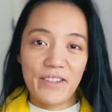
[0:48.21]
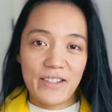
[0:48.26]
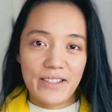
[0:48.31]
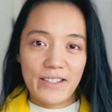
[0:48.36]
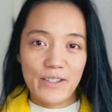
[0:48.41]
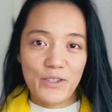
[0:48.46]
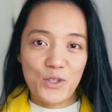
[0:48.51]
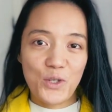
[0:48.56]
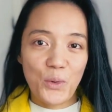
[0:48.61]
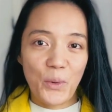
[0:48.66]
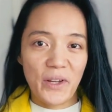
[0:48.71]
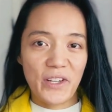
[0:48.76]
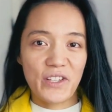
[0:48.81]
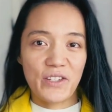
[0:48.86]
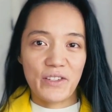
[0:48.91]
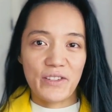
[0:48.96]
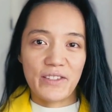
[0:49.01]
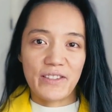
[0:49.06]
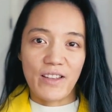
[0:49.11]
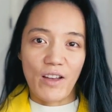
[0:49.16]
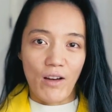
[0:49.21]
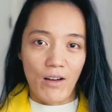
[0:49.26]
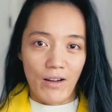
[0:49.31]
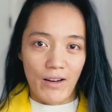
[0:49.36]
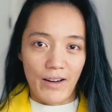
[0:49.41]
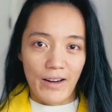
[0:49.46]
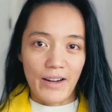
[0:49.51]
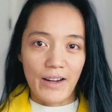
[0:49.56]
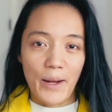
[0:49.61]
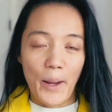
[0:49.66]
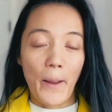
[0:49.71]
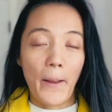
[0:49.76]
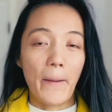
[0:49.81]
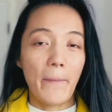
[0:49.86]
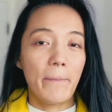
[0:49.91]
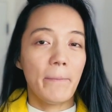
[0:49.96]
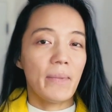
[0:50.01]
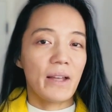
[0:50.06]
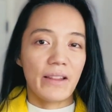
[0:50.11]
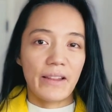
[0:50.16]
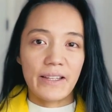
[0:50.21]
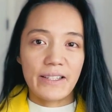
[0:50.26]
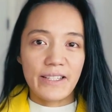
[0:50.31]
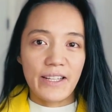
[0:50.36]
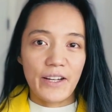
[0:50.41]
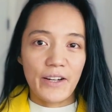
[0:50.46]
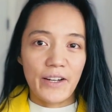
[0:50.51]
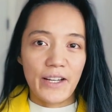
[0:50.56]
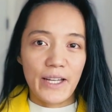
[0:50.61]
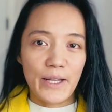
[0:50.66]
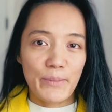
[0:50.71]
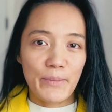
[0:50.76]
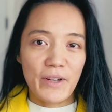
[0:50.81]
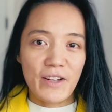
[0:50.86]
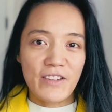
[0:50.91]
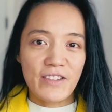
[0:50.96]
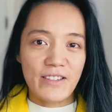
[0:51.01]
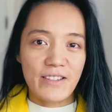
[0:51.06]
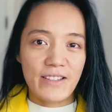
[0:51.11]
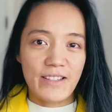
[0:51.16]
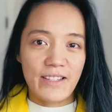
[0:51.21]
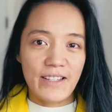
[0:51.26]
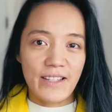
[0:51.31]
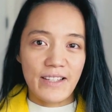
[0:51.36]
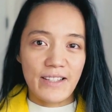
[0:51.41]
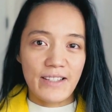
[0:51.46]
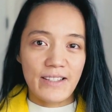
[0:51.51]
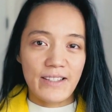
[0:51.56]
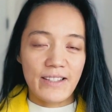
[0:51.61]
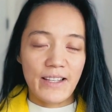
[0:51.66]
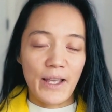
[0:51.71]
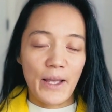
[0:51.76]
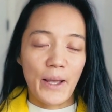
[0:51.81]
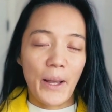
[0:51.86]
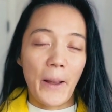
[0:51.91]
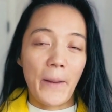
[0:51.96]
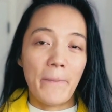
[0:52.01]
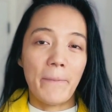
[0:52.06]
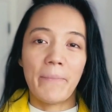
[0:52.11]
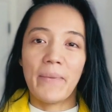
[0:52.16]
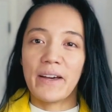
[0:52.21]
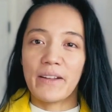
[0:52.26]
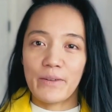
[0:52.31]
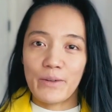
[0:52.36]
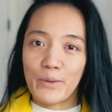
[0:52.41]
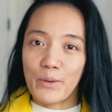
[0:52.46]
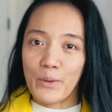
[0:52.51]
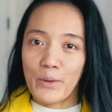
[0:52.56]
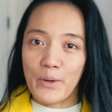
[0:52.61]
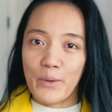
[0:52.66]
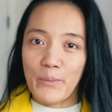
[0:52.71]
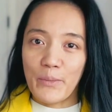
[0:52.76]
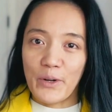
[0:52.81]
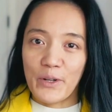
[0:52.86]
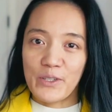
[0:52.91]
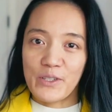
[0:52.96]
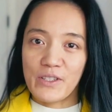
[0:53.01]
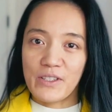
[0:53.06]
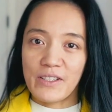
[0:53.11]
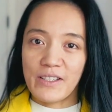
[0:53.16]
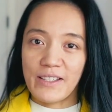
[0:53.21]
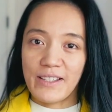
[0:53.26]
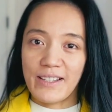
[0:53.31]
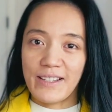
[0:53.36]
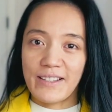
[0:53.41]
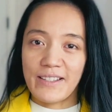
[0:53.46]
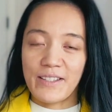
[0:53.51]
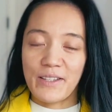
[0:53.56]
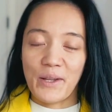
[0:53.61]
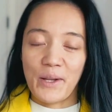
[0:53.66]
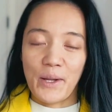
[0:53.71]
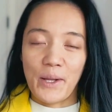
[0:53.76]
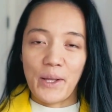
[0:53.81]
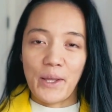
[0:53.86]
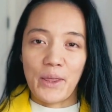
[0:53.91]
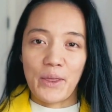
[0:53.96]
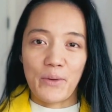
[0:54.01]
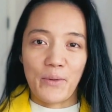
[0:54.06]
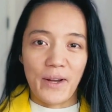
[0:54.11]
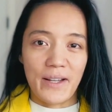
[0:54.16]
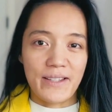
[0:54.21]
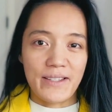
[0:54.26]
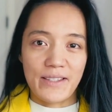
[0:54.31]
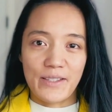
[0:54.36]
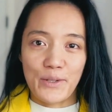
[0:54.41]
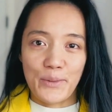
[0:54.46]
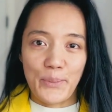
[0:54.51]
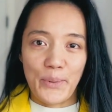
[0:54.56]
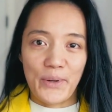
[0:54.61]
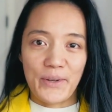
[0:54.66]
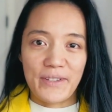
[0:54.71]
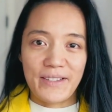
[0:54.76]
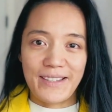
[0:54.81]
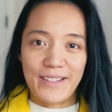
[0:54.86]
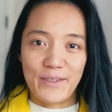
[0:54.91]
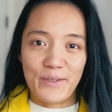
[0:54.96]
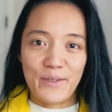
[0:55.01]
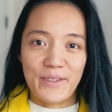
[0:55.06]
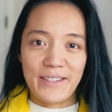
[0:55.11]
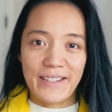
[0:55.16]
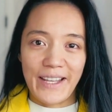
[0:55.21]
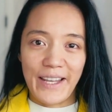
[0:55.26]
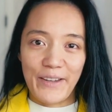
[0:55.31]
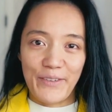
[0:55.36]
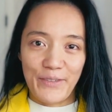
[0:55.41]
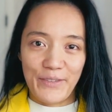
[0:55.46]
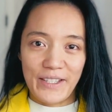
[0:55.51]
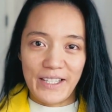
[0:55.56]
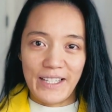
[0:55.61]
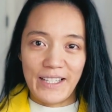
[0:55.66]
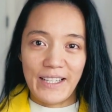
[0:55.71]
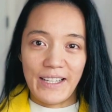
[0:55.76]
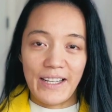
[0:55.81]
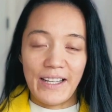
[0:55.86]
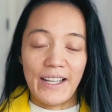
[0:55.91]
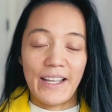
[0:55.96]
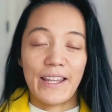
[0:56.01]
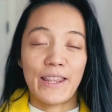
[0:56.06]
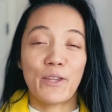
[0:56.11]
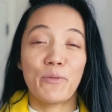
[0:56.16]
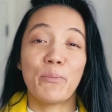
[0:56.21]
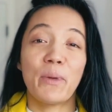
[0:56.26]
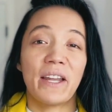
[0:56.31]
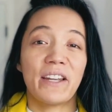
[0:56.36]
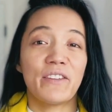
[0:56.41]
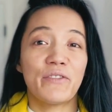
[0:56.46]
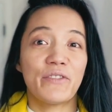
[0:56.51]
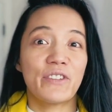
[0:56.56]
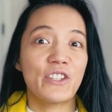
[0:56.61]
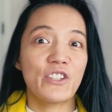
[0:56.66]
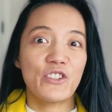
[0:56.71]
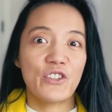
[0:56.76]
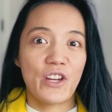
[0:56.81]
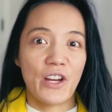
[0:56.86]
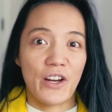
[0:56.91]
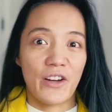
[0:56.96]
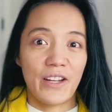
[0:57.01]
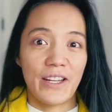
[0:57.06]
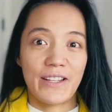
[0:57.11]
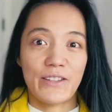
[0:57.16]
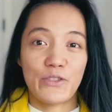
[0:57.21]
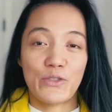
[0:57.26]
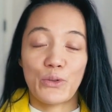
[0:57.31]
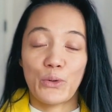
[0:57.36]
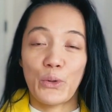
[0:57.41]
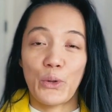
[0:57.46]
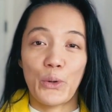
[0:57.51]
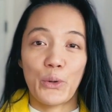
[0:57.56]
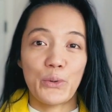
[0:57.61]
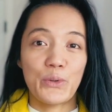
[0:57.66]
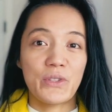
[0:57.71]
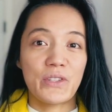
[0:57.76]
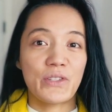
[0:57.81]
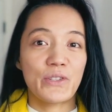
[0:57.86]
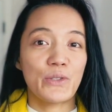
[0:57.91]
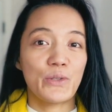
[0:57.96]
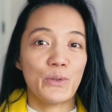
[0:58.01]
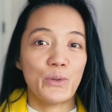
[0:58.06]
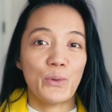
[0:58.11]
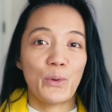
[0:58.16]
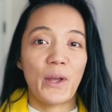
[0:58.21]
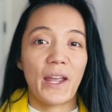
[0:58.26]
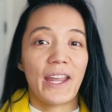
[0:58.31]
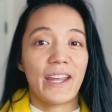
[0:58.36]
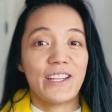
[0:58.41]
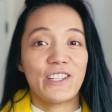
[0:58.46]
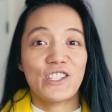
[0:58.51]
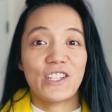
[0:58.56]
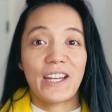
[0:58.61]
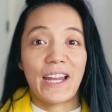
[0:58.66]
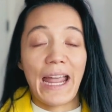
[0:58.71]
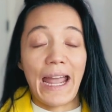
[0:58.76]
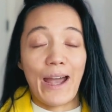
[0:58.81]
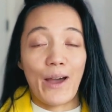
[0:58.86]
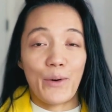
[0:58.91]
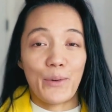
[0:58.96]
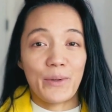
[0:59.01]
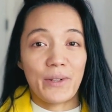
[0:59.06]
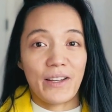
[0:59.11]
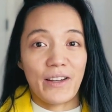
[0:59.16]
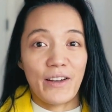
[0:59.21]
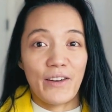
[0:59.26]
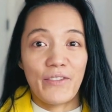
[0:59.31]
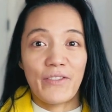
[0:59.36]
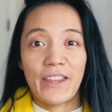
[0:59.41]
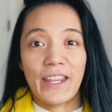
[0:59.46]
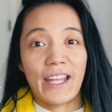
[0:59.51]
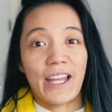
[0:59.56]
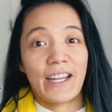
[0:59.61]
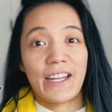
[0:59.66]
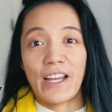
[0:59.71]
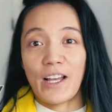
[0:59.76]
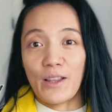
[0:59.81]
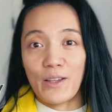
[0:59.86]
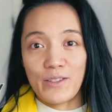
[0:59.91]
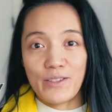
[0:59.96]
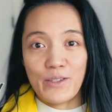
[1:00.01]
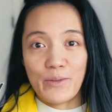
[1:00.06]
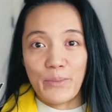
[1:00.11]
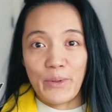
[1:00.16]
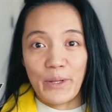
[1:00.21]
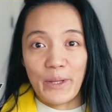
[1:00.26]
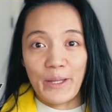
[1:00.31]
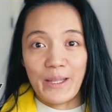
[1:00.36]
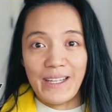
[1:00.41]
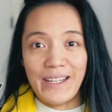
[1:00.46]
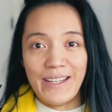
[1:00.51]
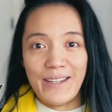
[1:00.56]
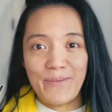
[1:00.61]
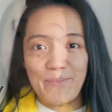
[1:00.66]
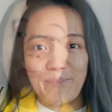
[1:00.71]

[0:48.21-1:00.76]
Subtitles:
situations are military emergencies, medical emergencies, threats to personal safety, the beneficiary is close to aging out of an eligibility, the